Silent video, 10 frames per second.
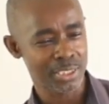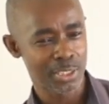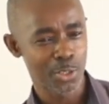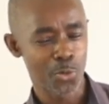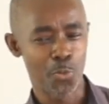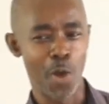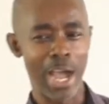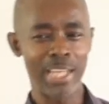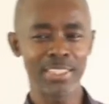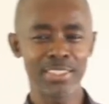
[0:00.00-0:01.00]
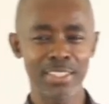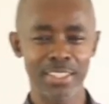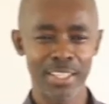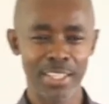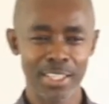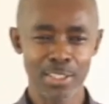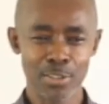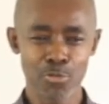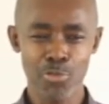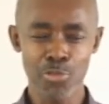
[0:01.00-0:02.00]
1,
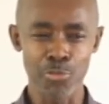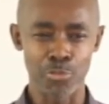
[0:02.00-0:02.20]
2.